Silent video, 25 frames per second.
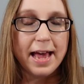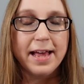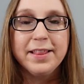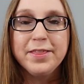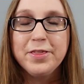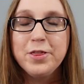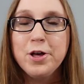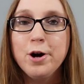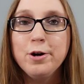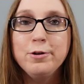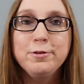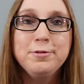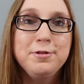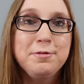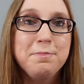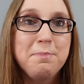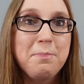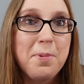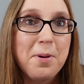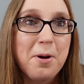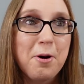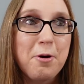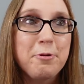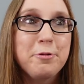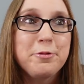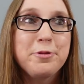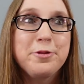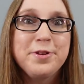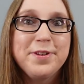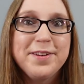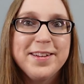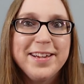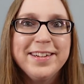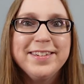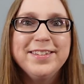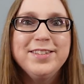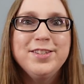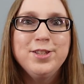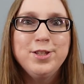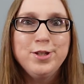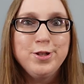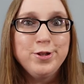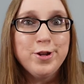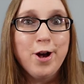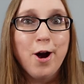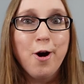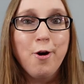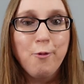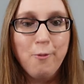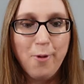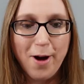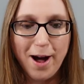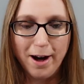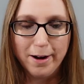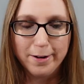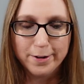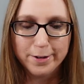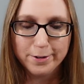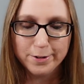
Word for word: and those both did so well.